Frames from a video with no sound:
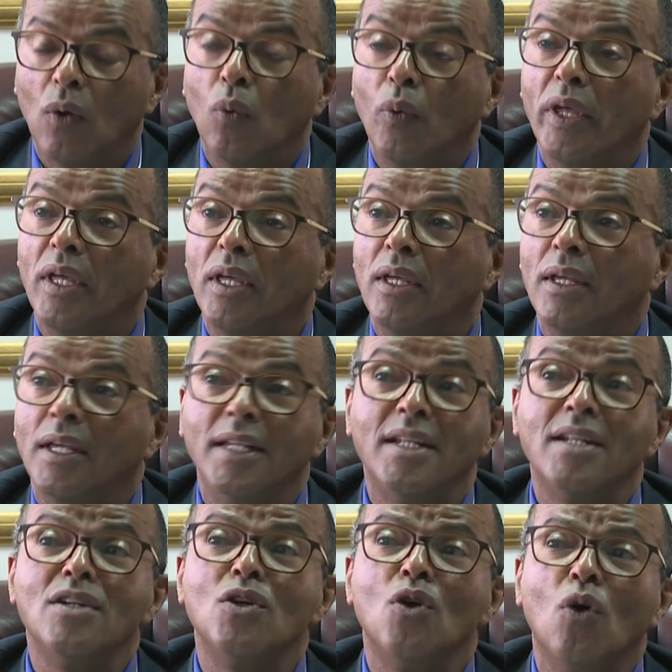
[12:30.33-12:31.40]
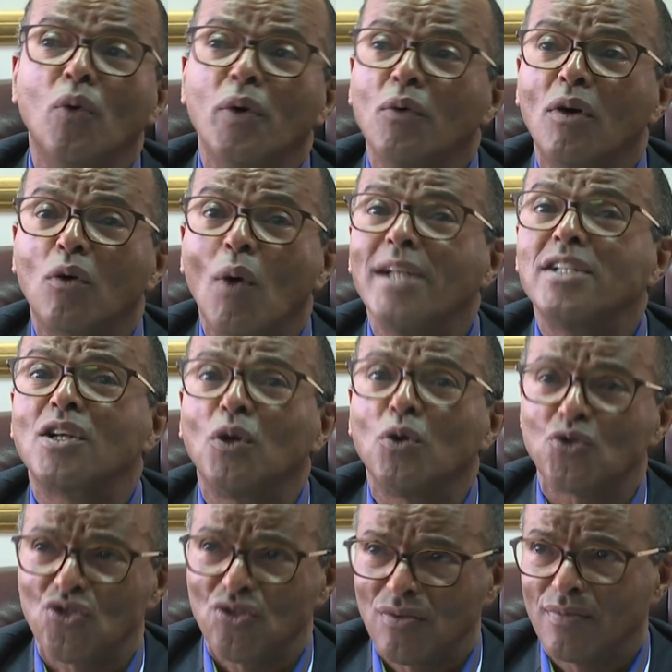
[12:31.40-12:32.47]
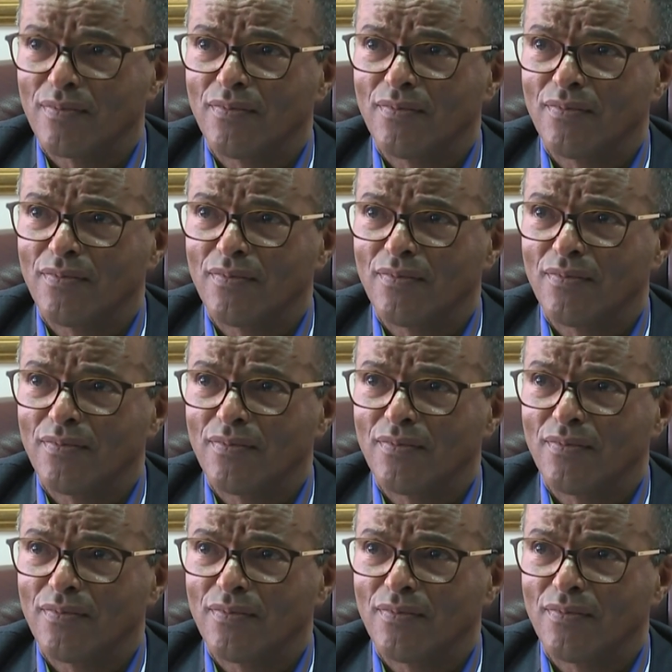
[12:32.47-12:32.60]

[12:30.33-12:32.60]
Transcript: We, he didn't know we were quite close.